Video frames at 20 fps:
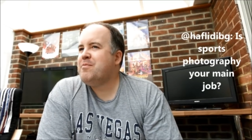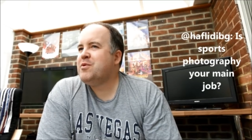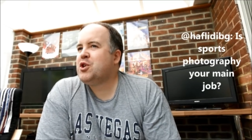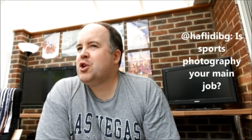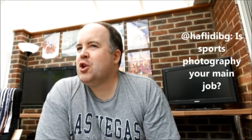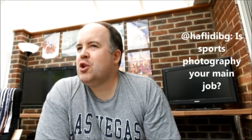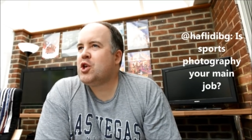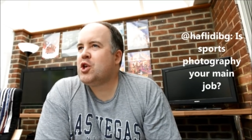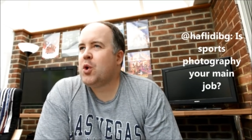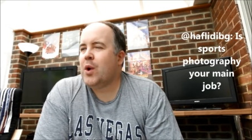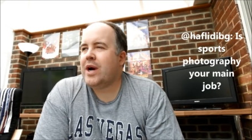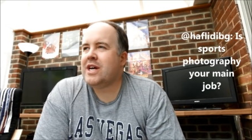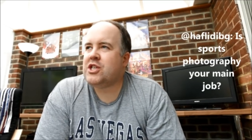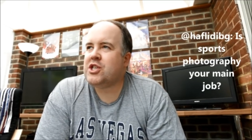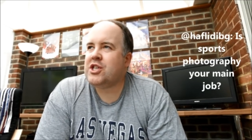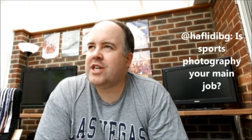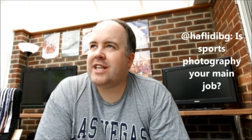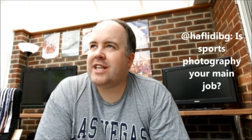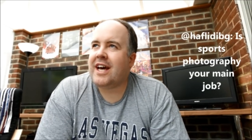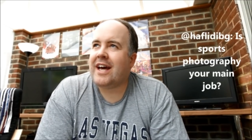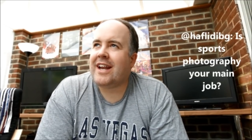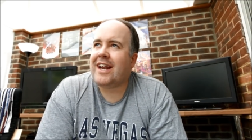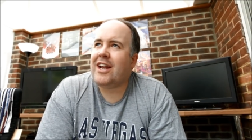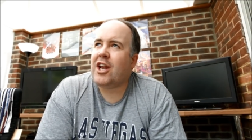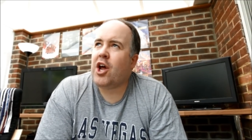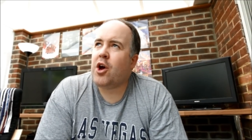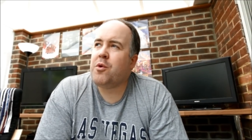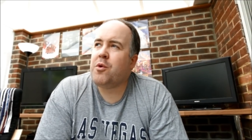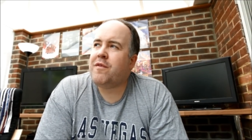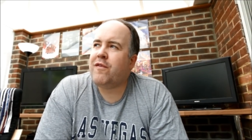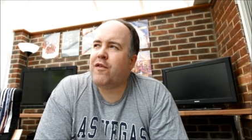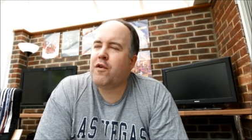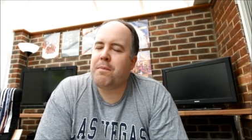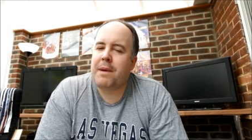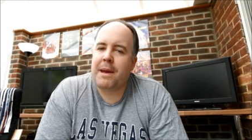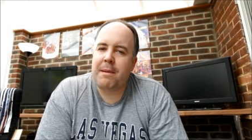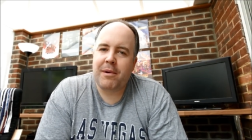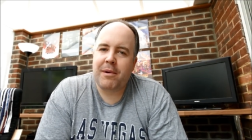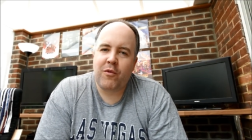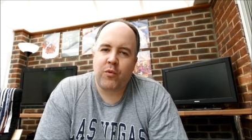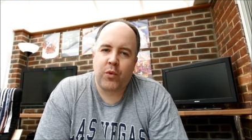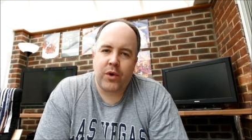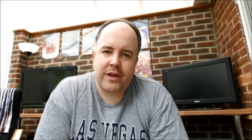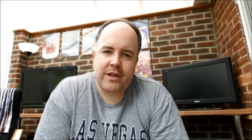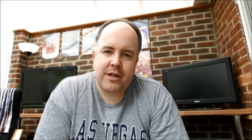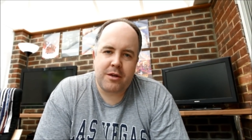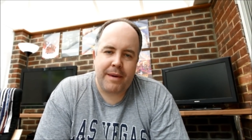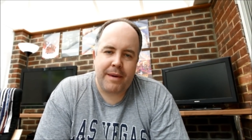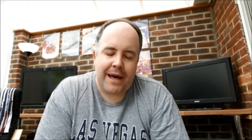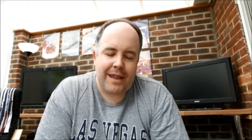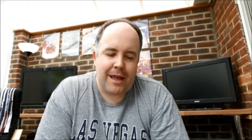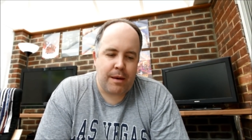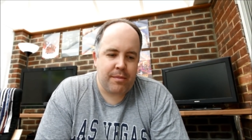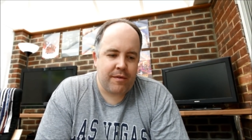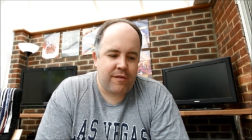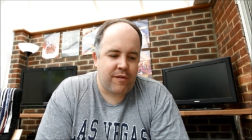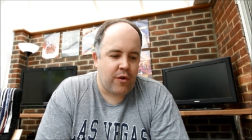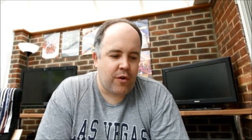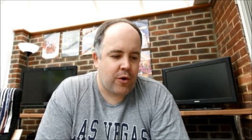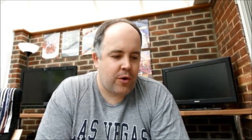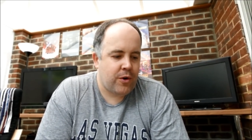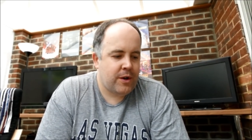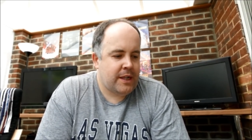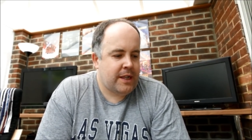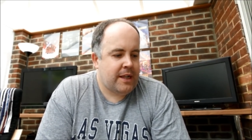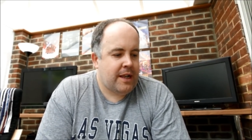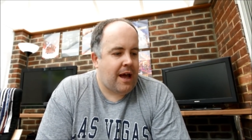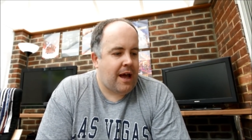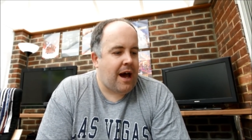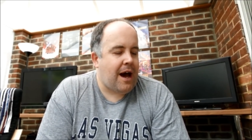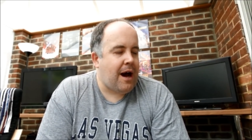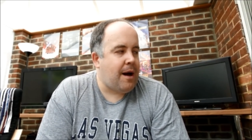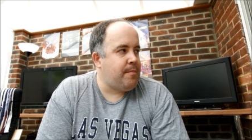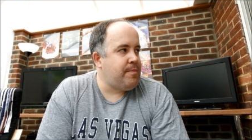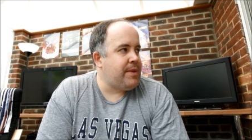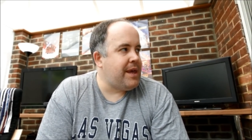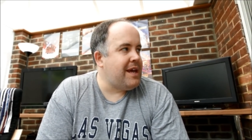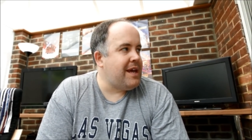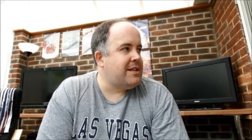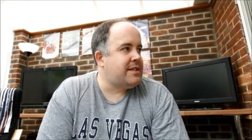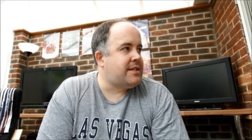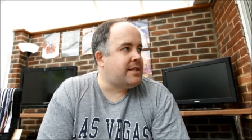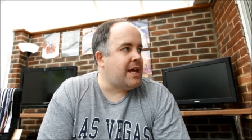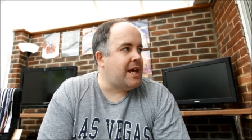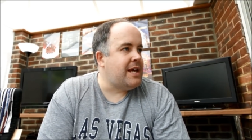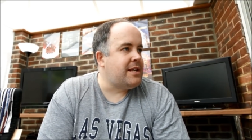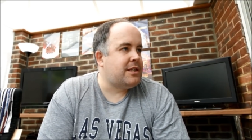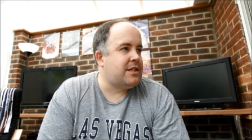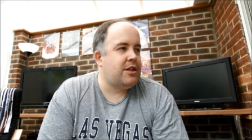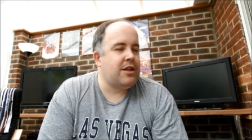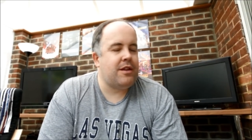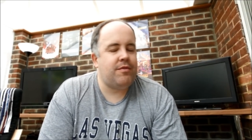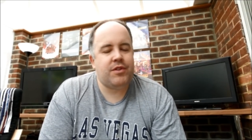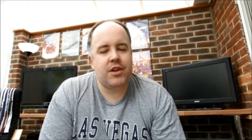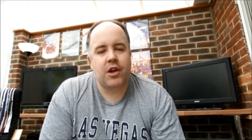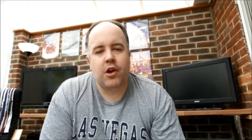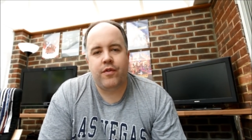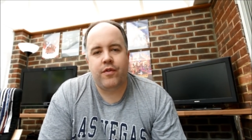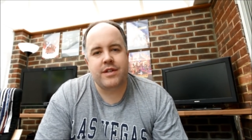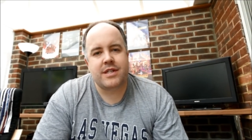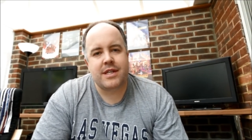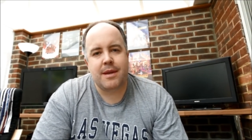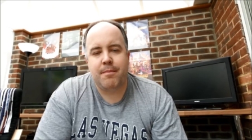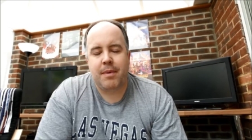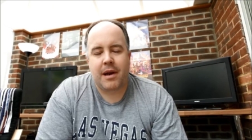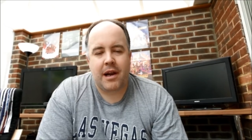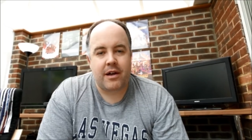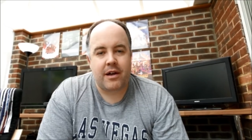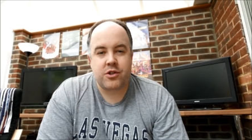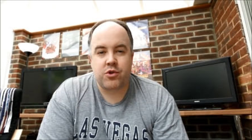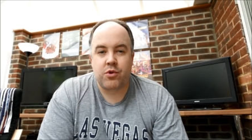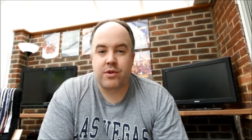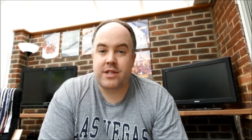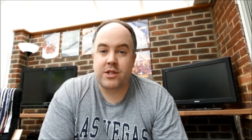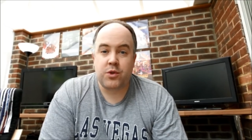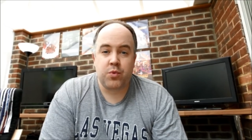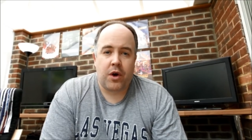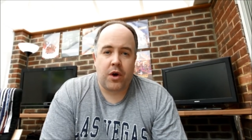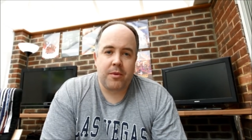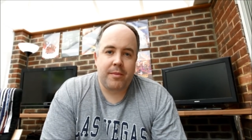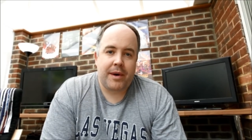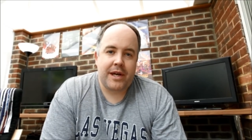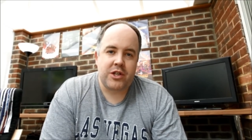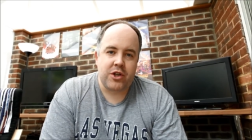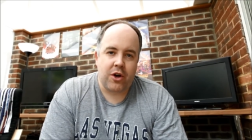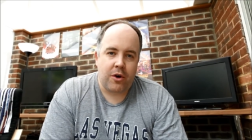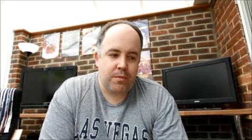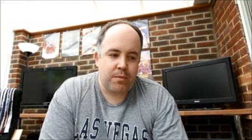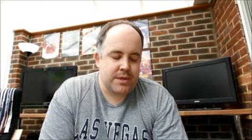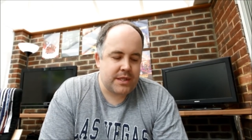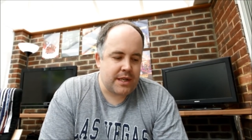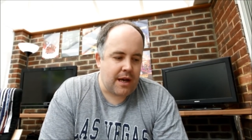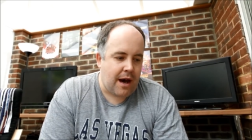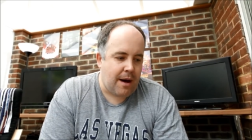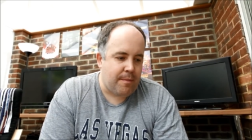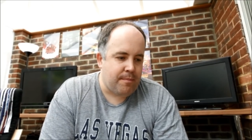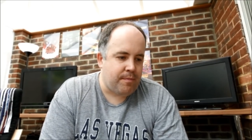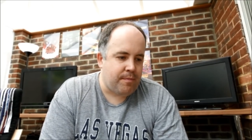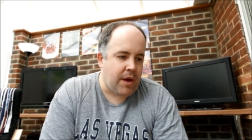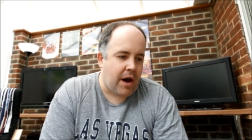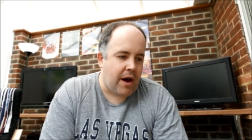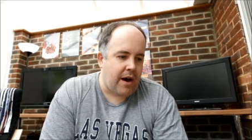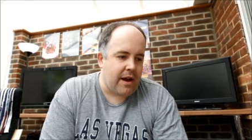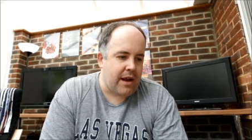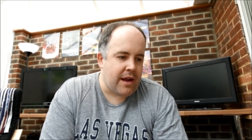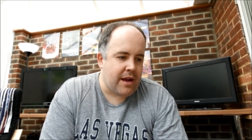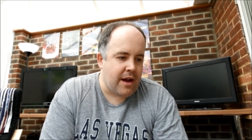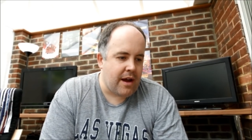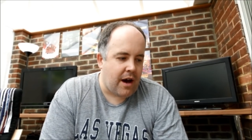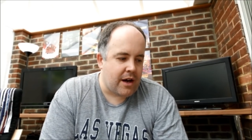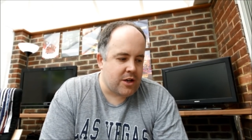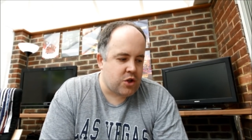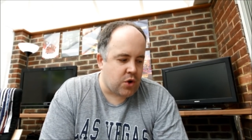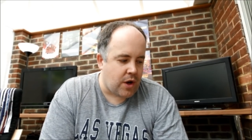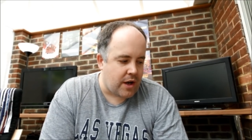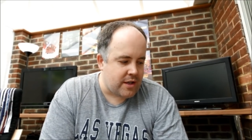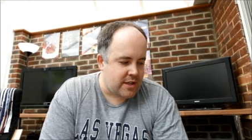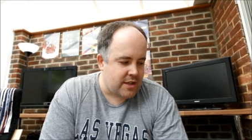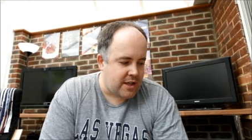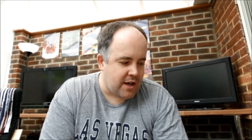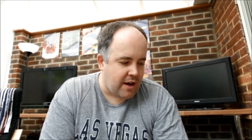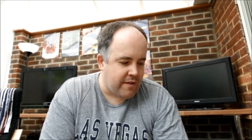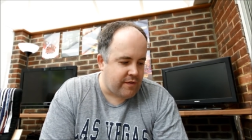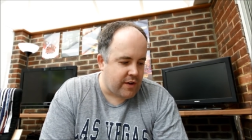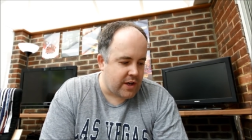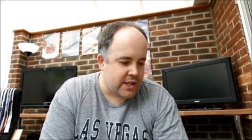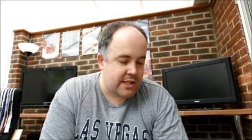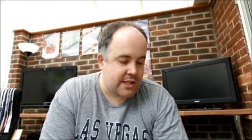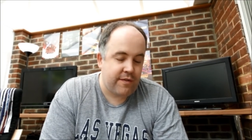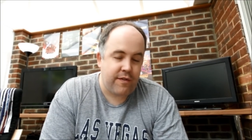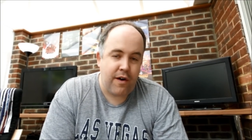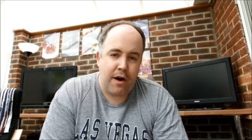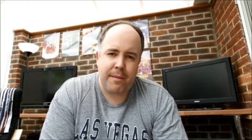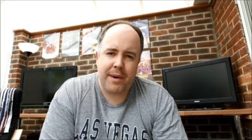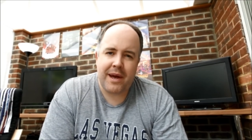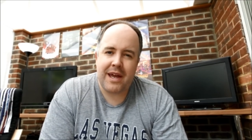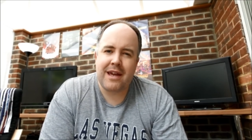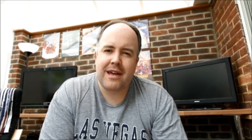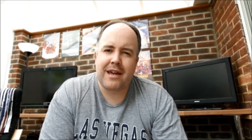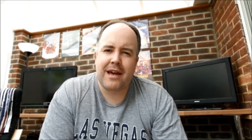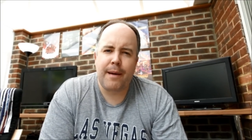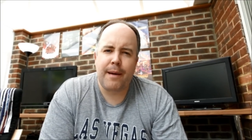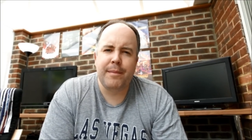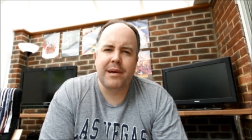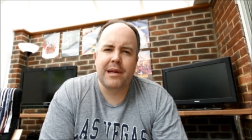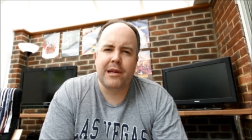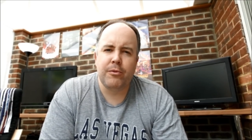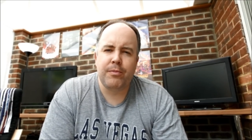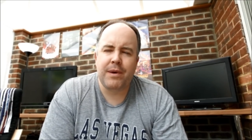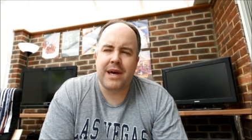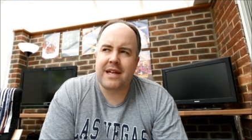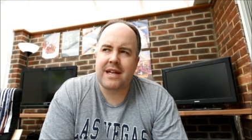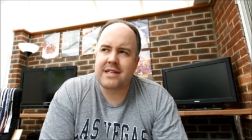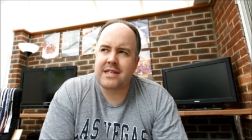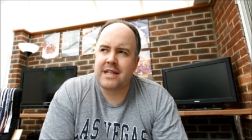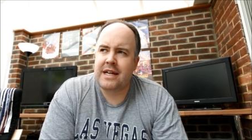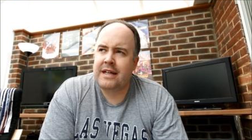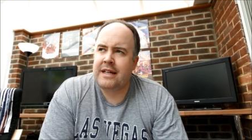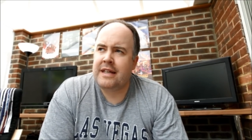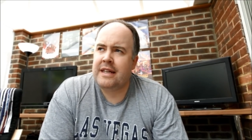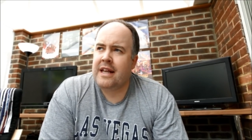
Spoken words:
Good question. And I know a few people have wondered about that before. The simple answer is it's one of my jobs. I try to diversify my income a little bit.